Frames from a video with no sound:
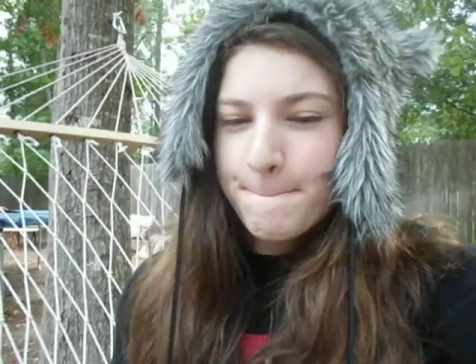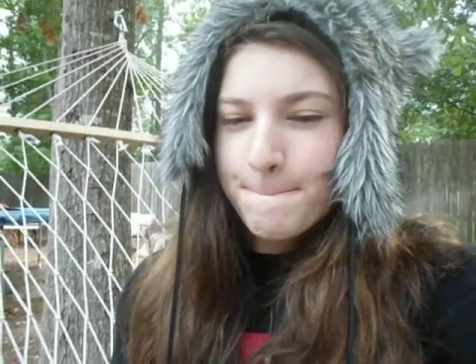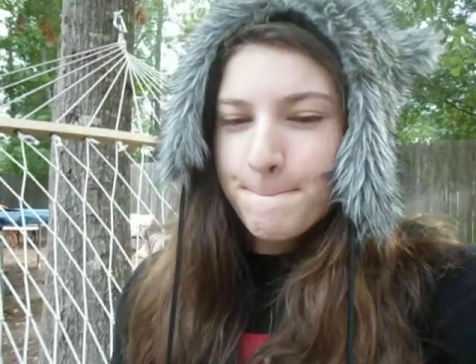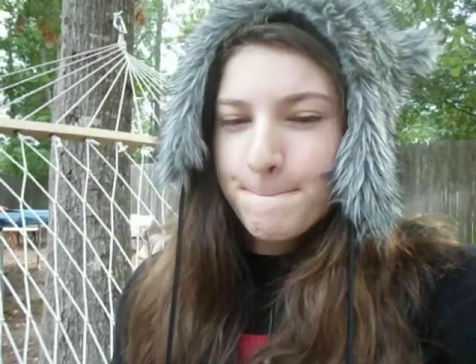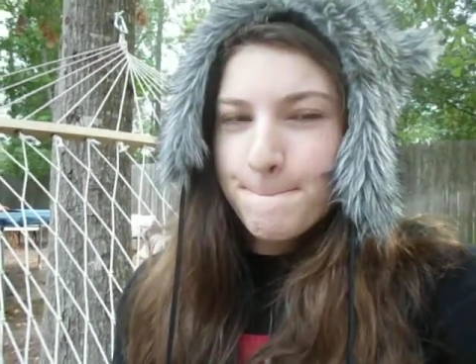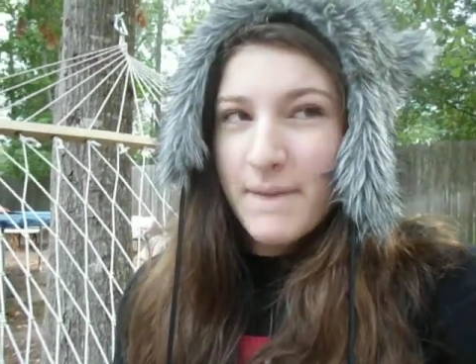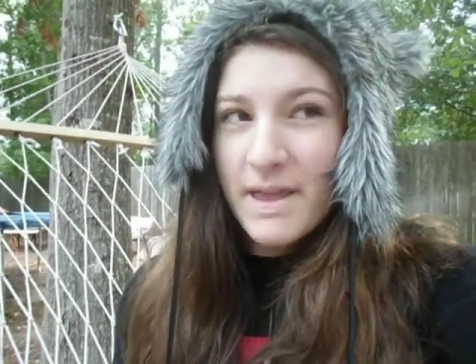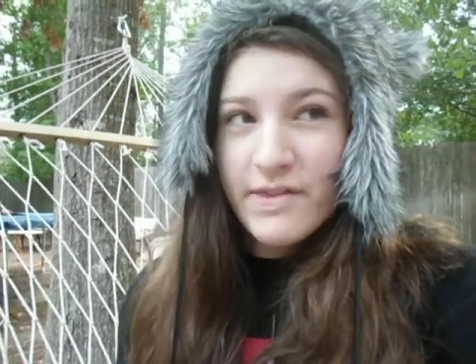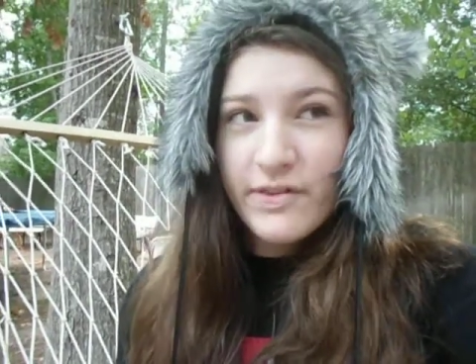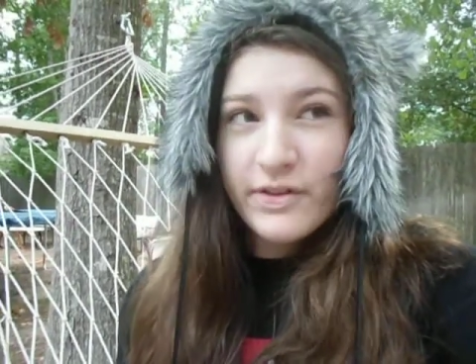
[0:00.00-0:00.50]

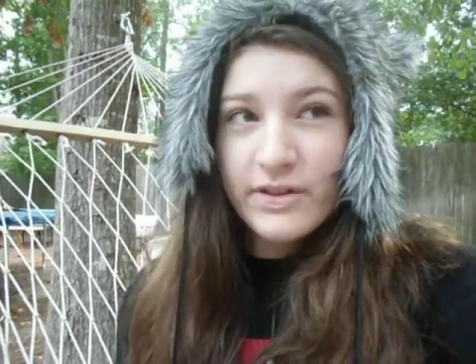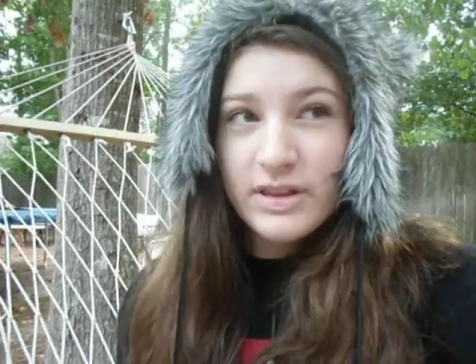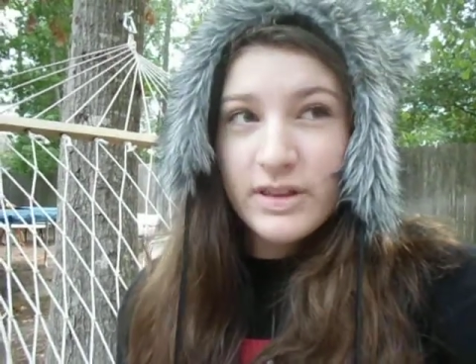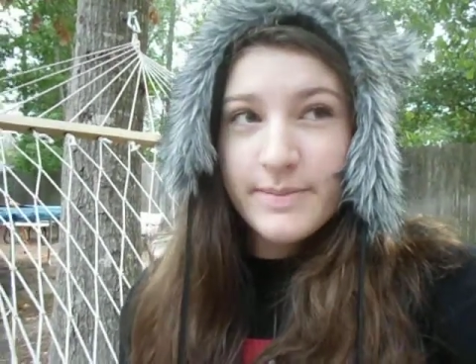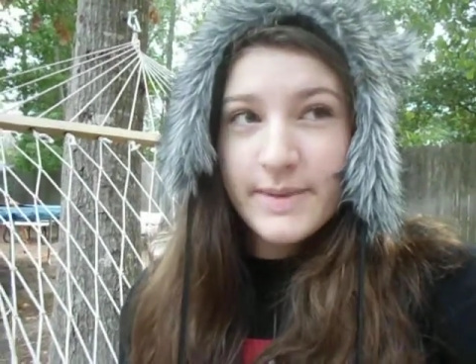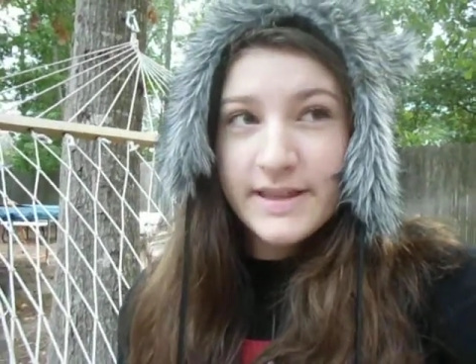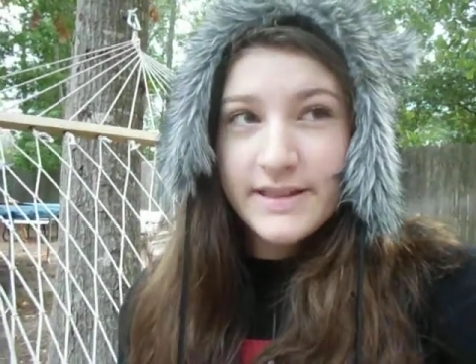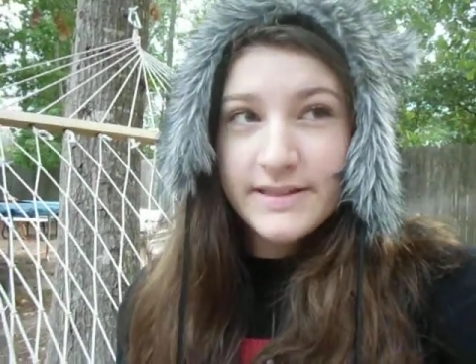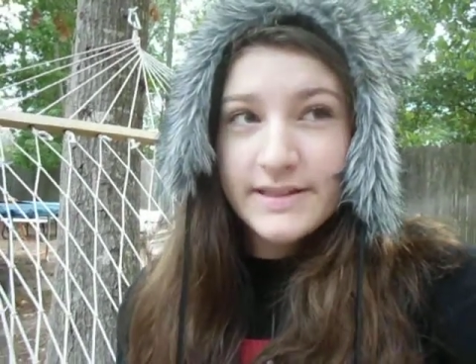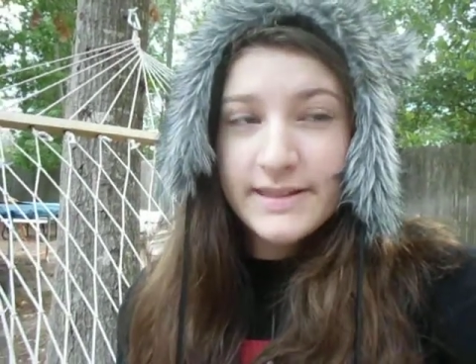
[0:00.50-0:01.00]
basically
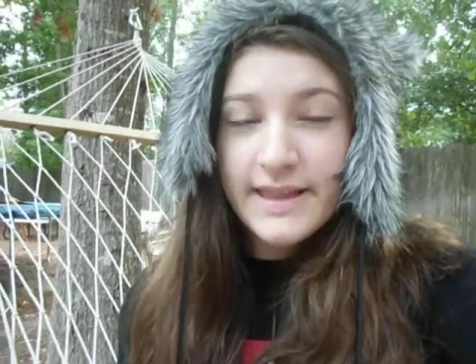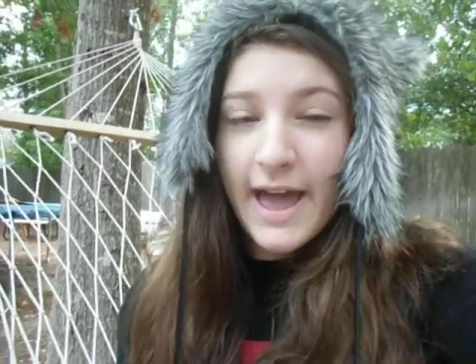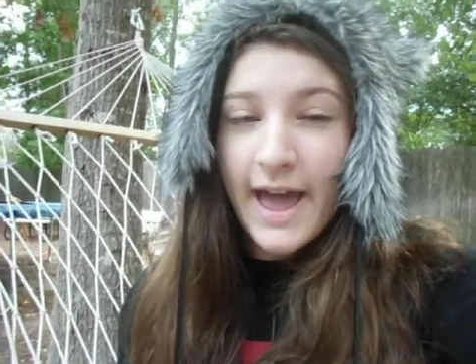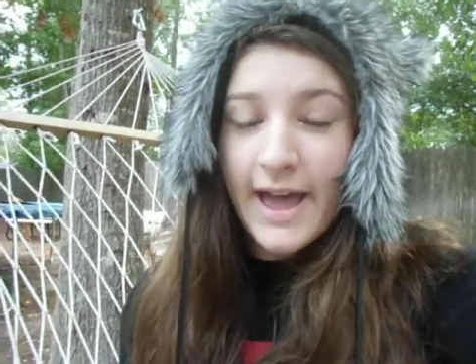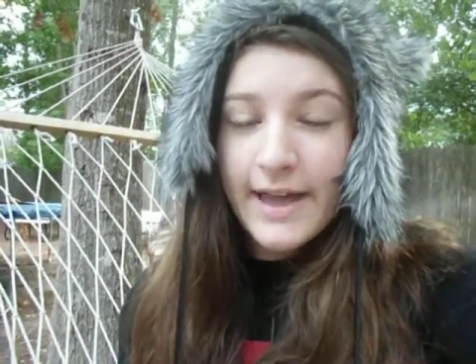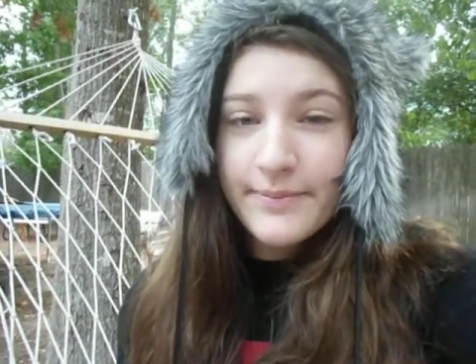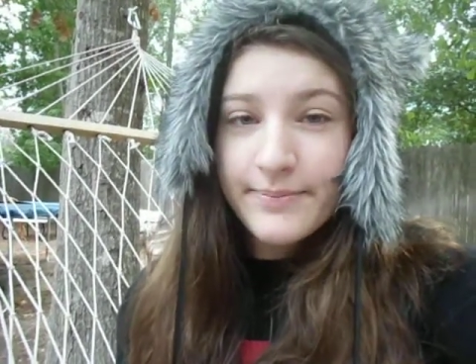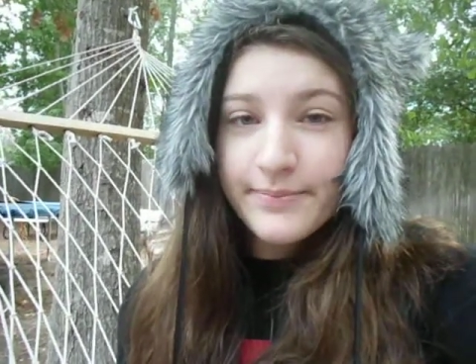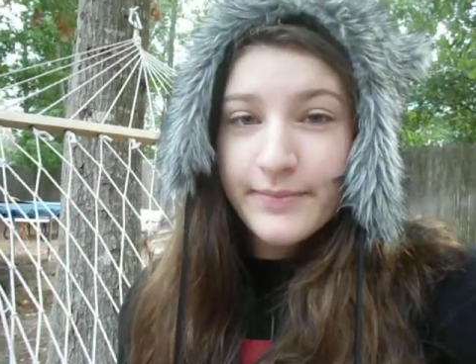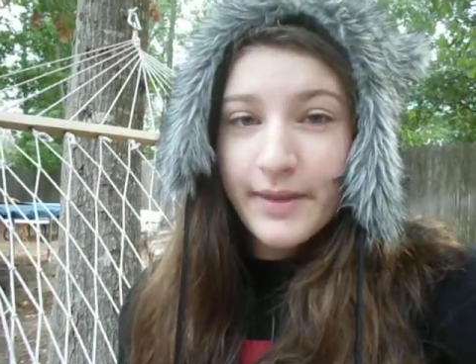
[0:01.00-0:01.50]
means that
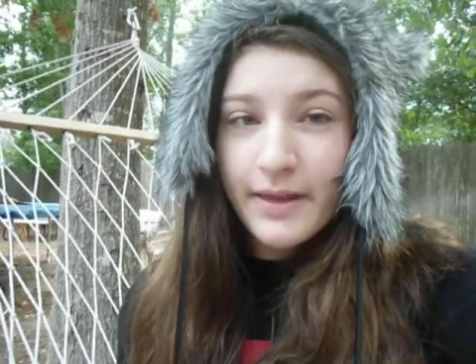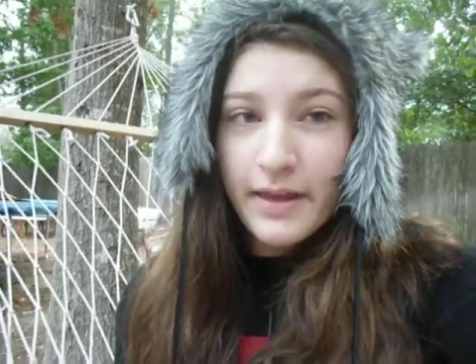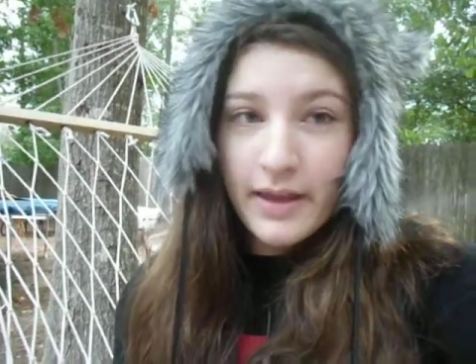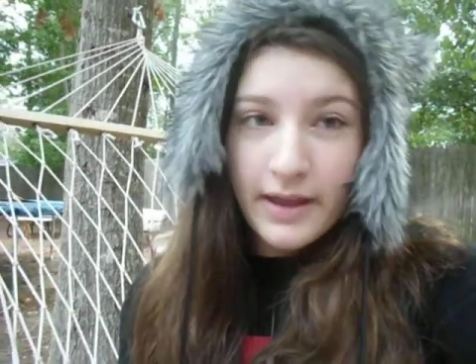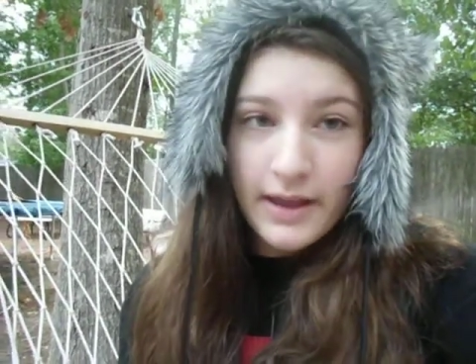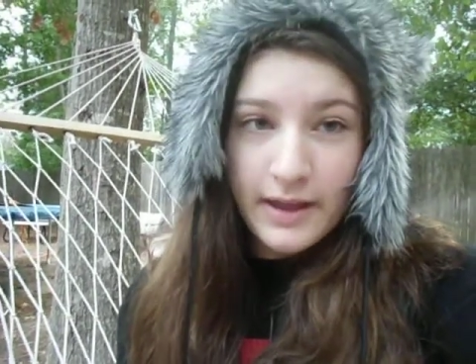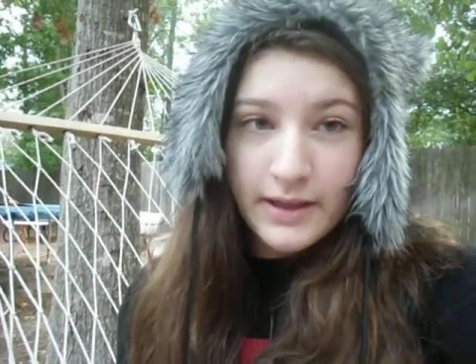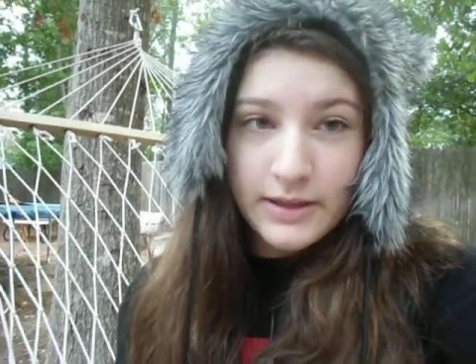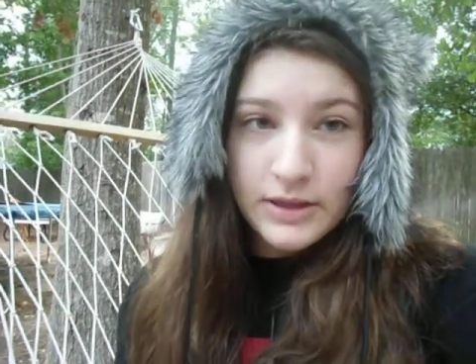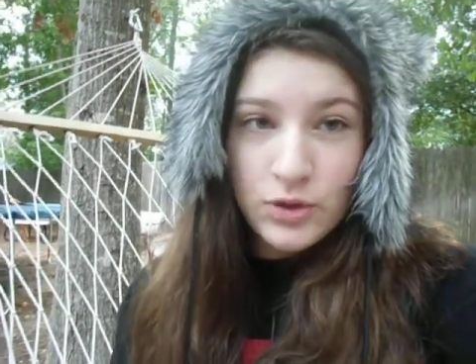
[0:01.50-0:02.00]

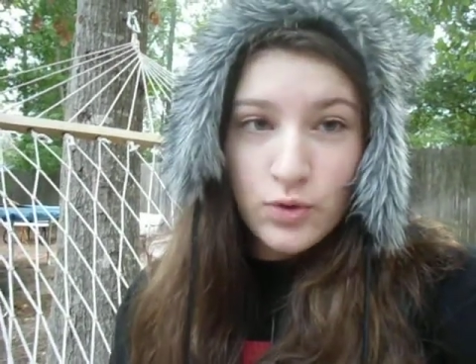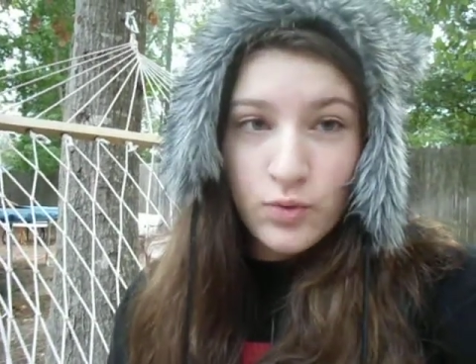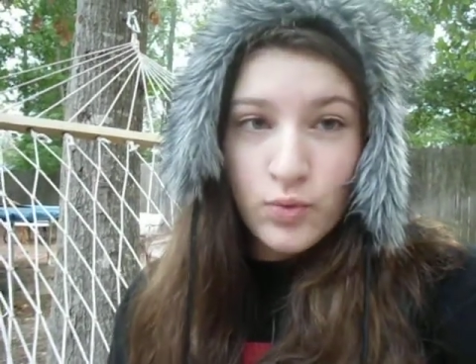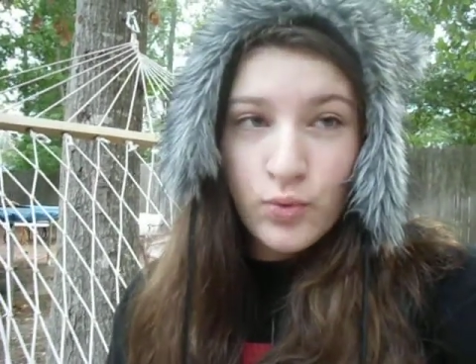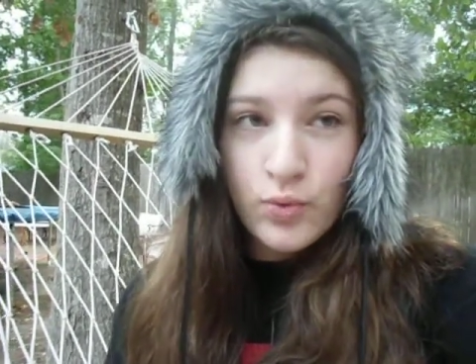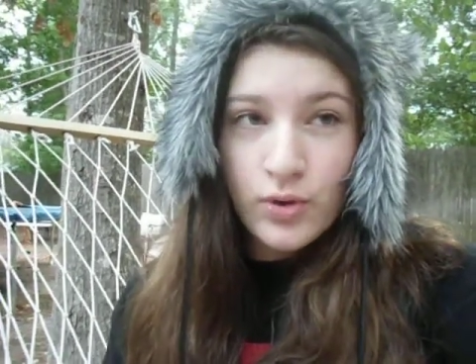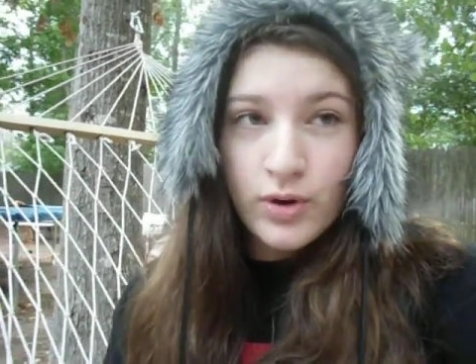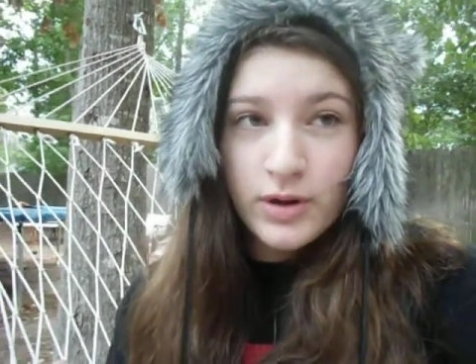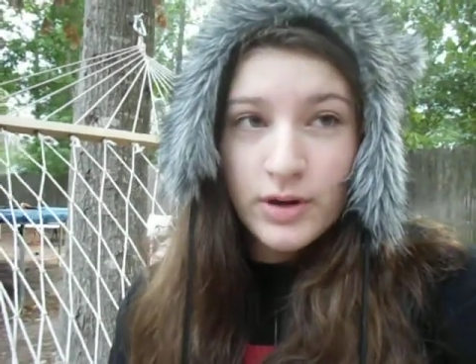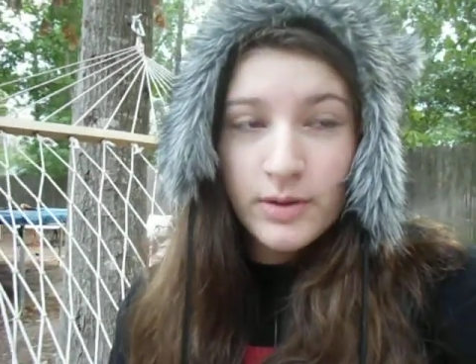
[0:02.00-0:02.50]
your